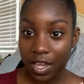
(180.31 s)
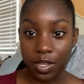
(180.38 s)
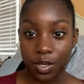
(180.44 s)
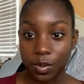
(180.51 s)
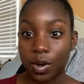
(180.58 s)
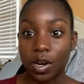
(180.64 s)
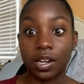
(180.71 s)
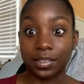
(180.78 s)

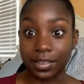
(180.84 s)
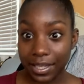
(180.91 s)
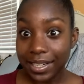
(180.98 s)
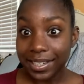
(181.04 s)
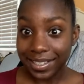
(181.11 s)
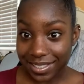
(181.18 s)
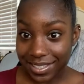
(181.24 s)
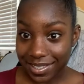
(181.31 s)
you are
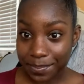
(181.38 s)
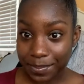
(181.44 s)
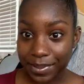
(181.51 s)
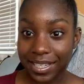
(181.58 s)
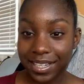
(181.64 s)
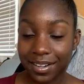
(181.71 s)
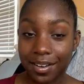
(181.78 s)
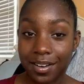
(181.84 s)
letting it
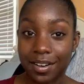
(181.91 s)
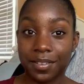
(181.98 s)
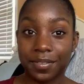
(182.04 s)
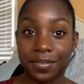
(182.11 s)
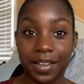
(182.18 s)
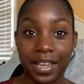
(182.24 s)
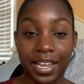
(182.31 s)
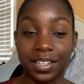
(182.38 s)
split
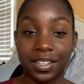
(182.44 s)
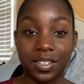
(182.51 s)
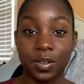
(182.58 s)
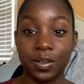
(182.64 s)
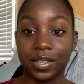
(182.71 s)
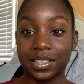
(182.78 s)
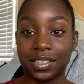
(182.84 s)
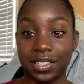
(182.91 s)
off and
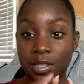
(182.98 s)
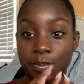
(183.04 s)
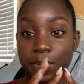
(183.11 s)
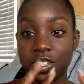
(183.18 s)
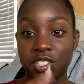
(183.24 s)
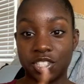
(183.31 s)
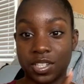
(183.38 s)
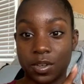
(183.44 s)
the split
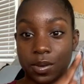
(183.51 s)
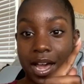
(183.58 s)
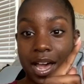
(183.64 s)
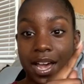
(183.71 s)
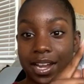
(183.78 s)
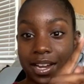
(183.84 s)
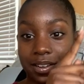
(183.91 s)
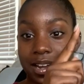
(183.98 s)
is just going
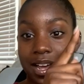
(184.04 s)
higher and